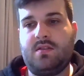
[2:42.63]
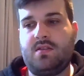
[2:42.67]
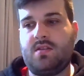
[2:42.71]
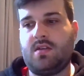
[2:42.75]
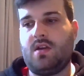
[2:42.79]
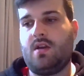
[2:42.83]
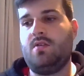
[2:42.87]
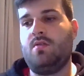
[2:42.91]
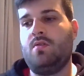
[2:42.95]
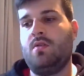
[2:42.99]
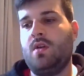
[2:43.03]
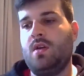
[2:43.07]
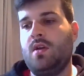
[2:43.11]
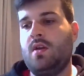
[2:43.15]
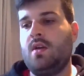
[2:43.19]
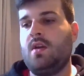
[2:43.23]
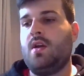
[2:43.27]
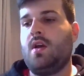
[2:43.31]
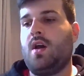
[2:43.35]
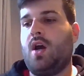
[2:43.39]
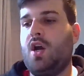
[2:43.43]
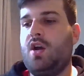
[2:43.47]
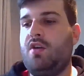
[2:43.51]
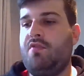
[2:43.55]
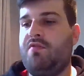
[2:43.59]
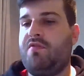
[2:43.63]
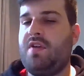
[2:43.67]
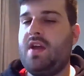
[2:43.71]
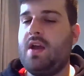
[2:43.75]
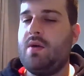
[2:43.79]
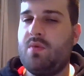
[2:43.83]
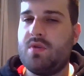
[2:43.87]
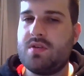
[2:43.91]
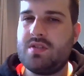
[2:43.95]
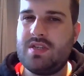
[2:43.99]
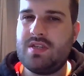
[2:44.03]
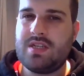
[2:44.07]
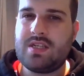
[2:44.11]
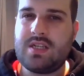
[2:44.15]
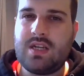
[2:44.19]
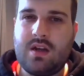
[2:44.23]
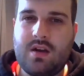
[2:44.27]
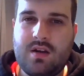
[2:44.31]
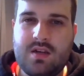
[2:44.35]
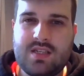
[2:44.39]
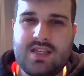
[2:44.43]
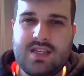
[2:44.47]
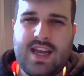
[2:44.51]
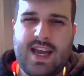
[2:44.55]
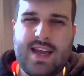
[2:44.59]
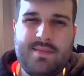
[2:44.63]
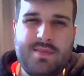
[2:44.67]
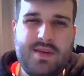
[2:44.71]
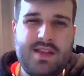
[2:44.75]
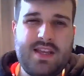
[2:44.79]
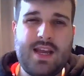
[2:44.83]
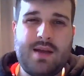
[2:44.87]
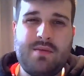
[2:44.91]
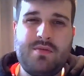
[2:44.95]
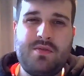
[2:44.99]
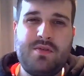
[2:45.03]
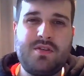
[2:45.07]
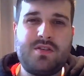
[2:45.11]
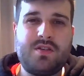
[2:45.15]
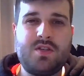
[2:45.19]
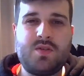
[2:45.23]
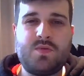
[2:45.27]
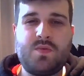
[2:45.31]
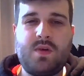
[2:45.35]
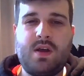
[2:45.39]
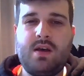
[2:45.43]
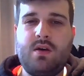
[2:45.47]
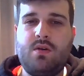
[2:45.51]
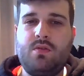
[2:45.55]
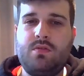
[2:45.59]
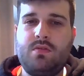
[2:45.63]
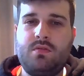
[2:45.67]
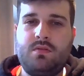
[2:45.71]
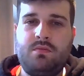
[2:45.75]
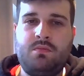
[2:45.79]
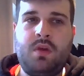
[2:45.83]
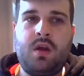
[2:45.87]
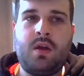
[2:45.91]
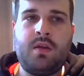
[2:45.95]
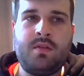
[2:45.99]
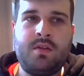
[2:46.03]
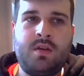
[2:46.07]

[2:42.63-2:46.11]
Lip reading: So hopefully it wasn't his last game at the Emirates as well.